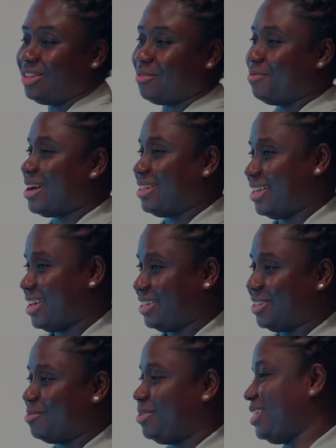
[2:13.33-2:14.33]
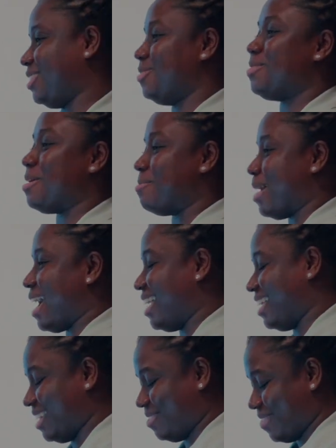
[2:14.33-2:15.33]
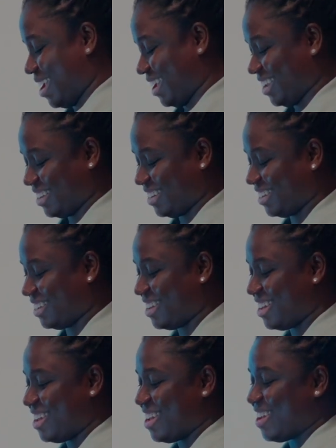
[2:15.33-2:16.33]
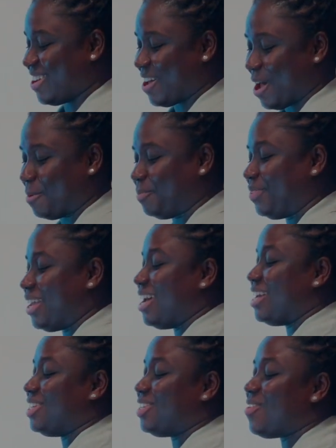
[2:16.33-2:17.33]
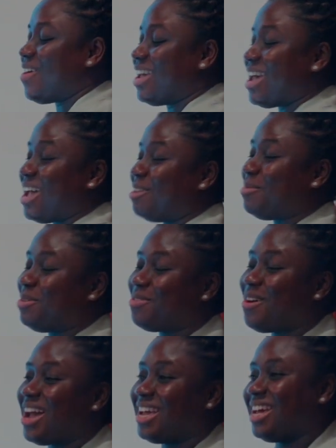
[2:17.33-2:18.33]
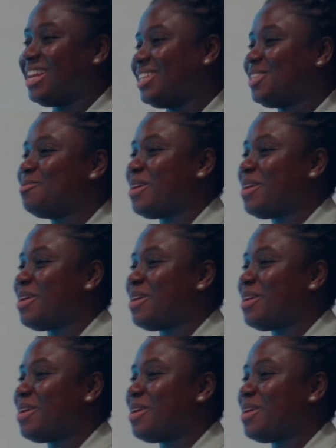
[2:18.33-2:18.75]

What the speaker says: a lot of content. So please do come by every day. Okay. So again, before I get into